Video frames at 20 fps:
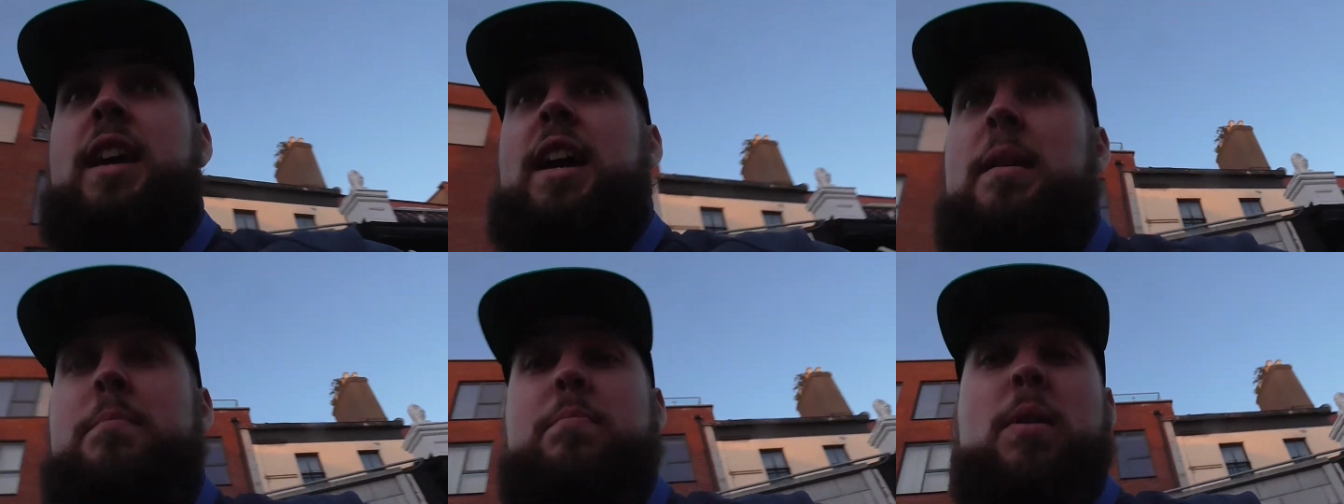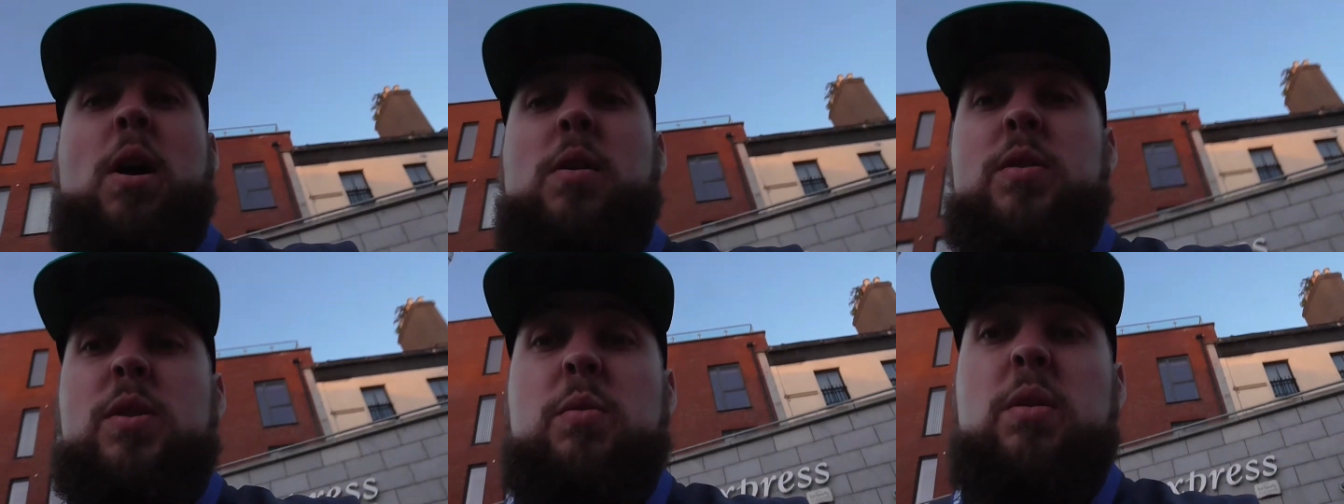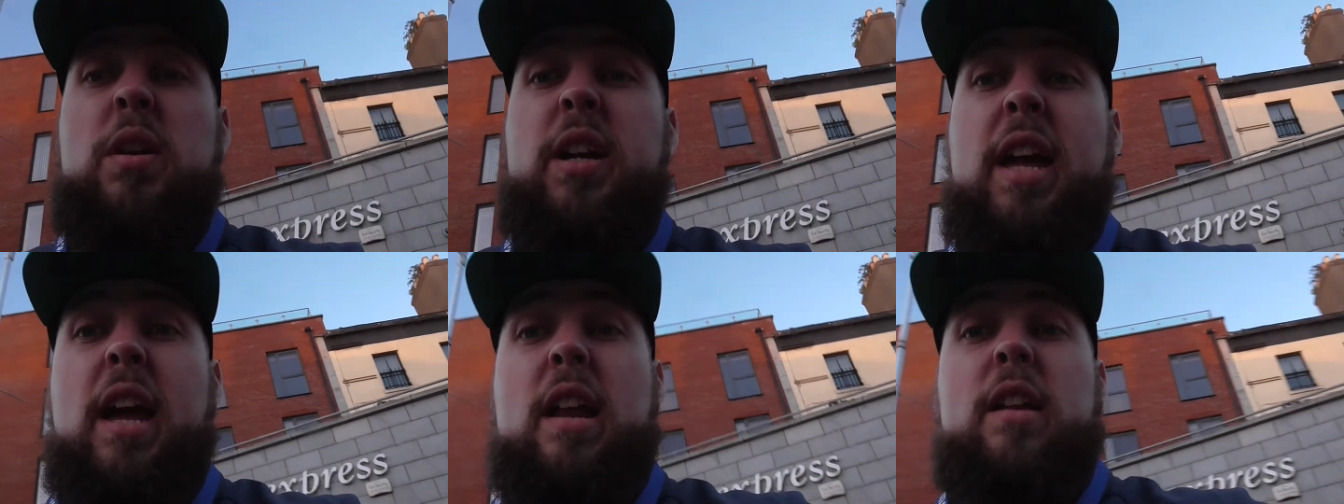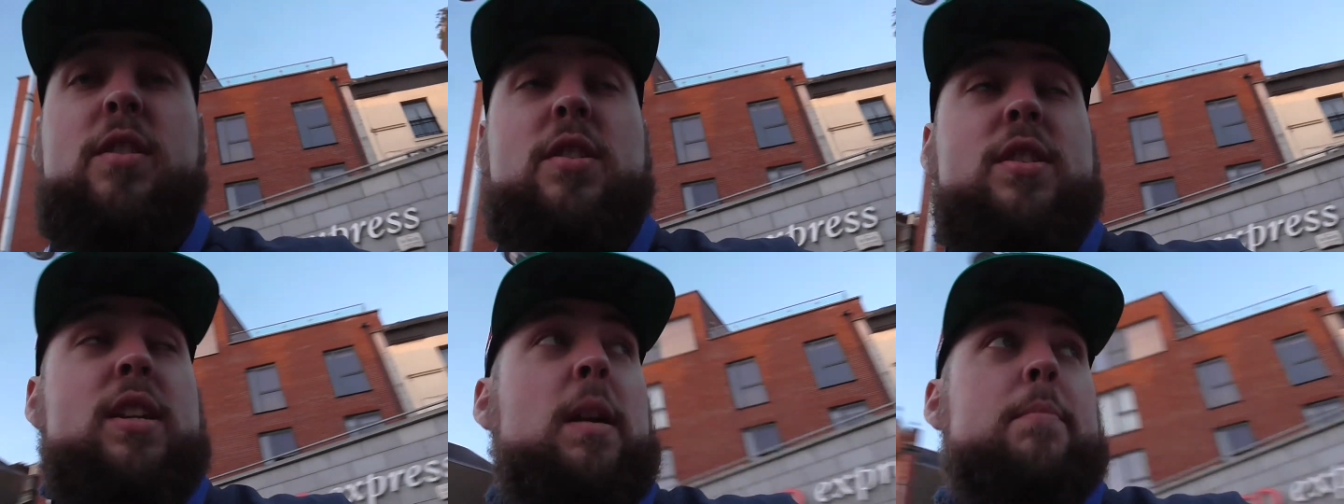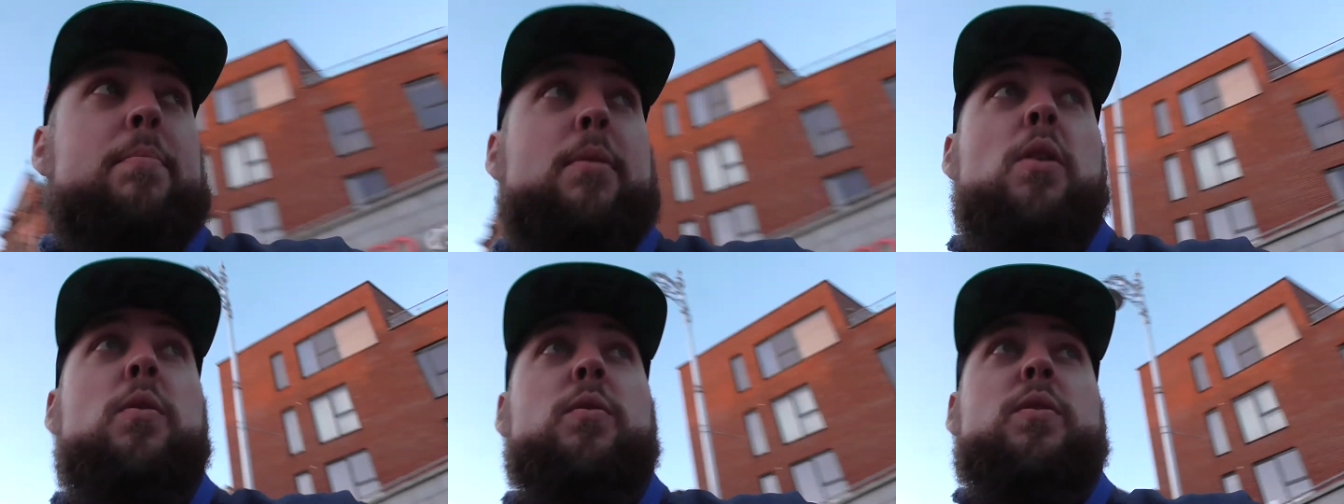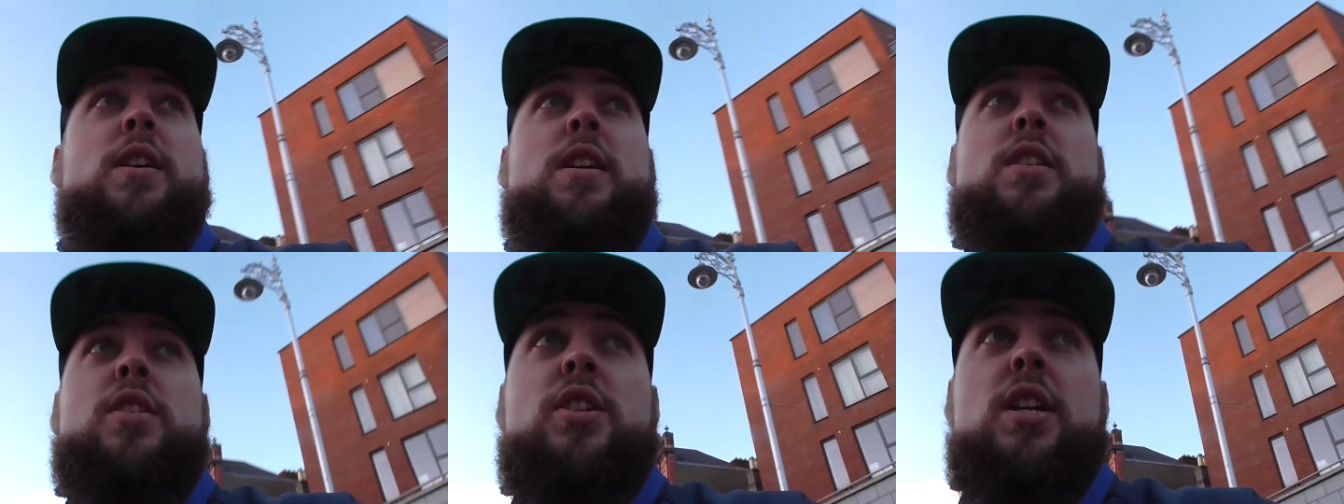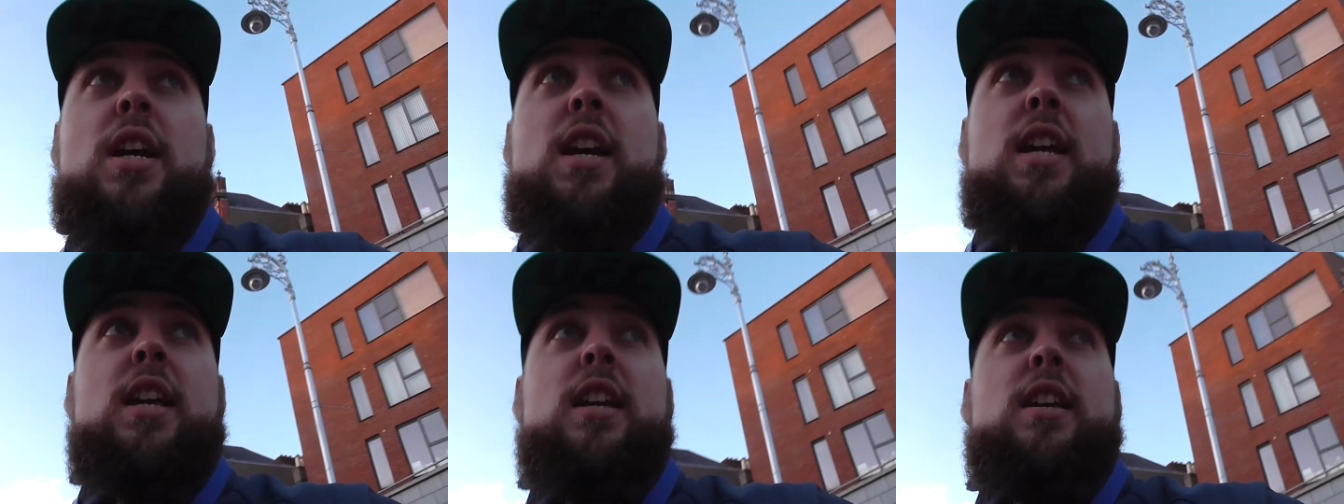then post workout, I just had a protein
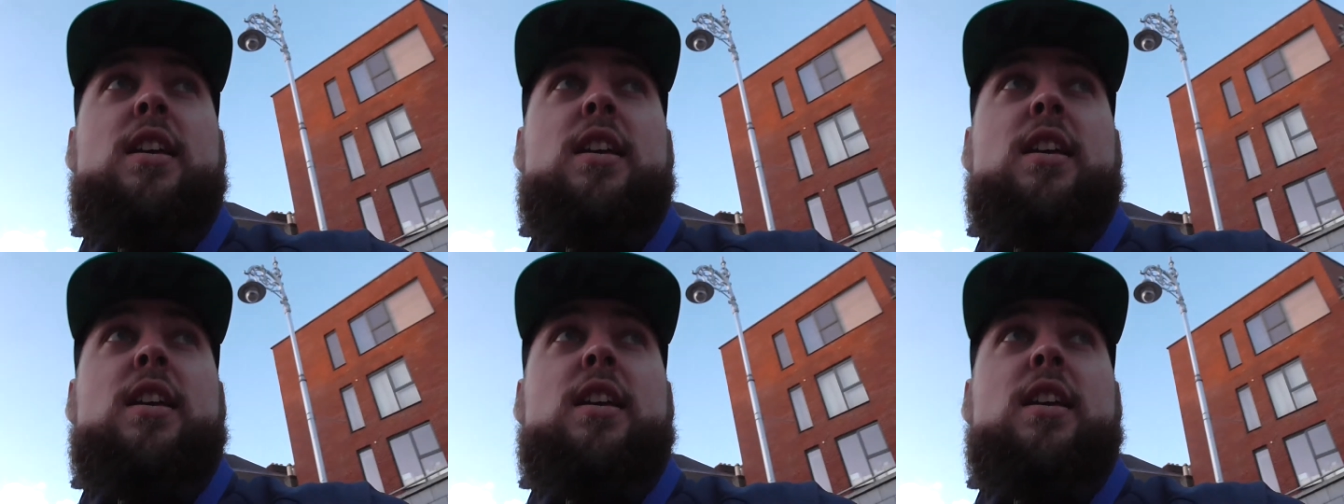shake,